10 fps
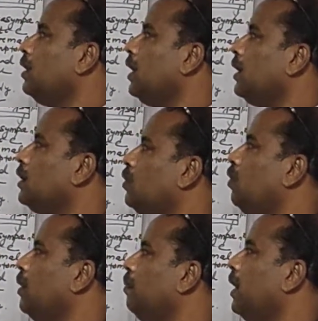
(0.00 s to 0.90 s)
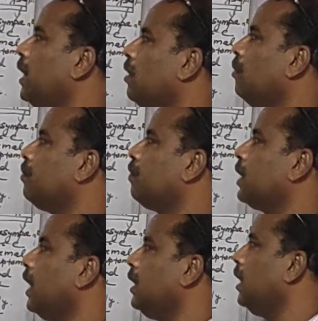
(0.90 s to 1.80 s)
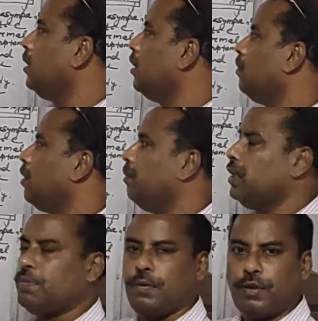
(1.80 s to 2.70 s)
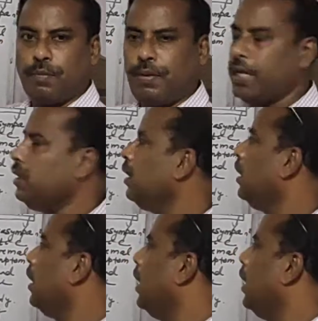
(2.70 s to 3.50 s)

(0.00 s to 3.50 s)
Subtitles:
that is 12 pair of cranial nerve coming from the brain